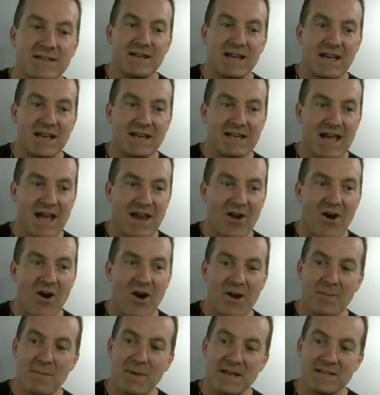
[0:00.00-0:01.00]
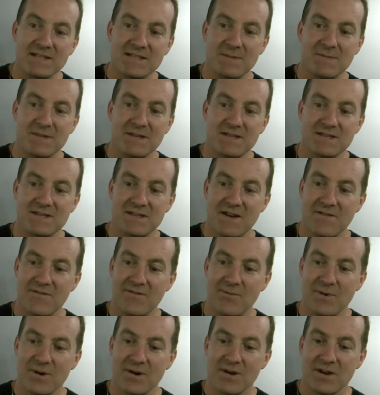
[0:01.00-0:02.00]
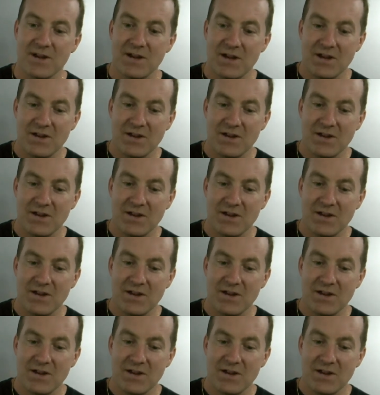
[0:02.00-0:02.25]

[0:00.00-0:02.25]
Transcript: and kind of automate some of the stuff where